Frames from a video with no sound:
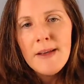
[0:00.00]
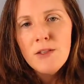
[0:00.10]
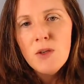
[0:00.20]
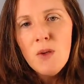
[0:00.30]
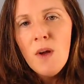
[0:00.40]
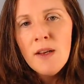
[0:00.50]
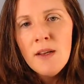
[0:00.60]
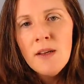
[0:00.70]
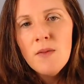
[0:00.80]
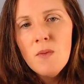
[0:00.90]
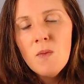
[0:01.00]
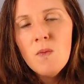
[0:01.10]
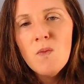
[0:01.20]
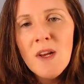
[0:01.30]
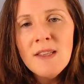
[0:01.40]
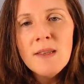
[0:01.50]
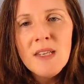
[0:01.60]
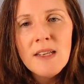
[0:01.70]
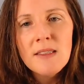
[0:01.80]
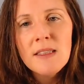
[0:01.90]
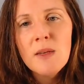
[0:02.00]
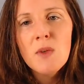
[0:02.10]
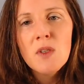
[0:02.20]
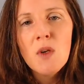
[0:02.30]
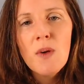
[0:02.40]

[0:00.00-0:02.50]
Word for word: So you want to run some tests to see what's